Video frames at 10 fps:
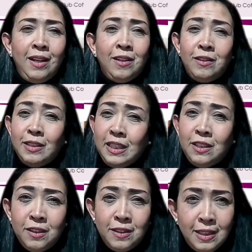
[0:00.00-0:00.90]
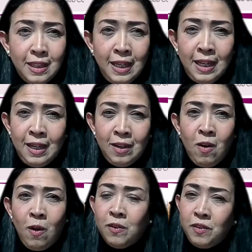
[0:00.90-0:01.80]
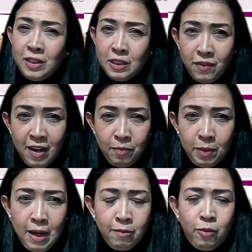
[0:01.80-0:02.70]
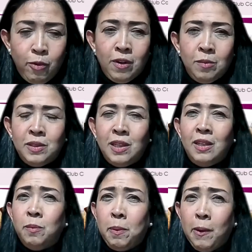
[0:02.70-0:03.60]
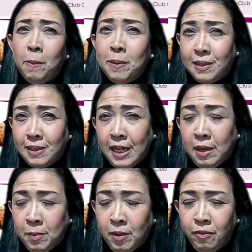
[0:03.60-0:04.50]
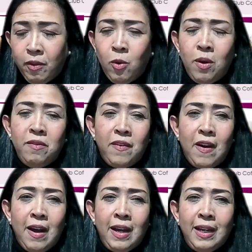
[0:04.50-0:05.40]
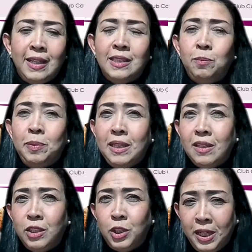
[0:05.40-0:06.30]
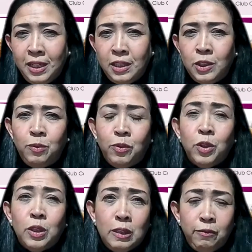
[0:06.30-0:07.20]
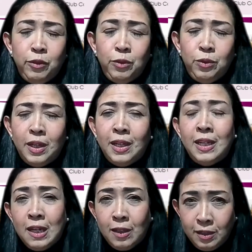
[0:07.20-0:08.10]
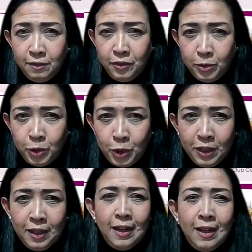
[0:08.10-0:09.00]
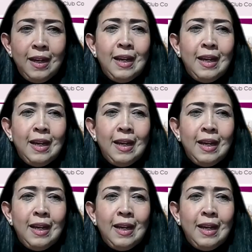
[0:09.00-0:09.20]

And they're leaders in all of these 5 platforms. And the purpose statement for OFI is be the change for good food and a healthy future.